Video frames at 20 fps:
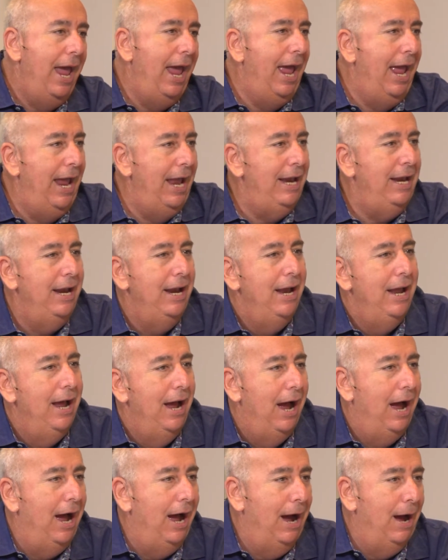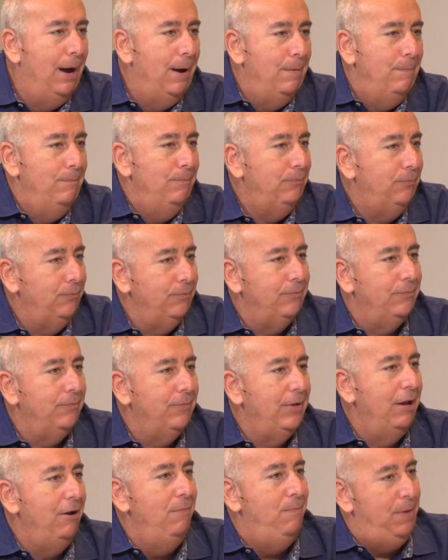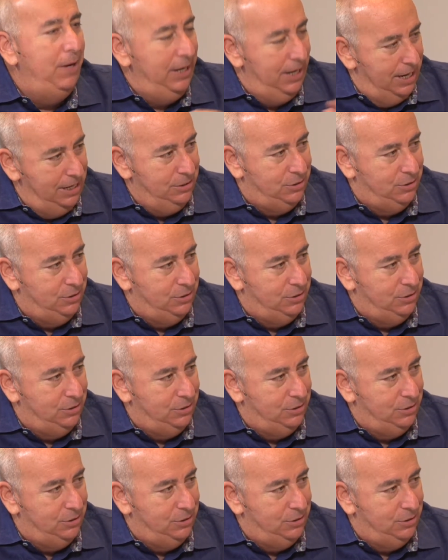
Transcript: And it would be